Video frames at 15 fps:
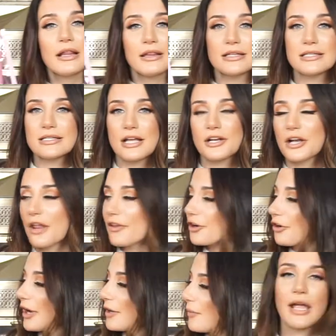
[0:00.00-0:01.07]
This is another
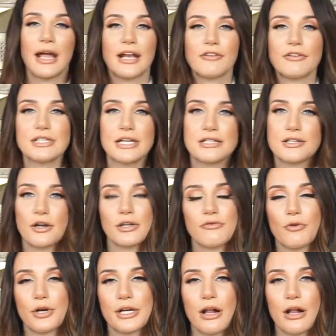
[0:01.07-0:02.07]
great one, and it retails at only $40.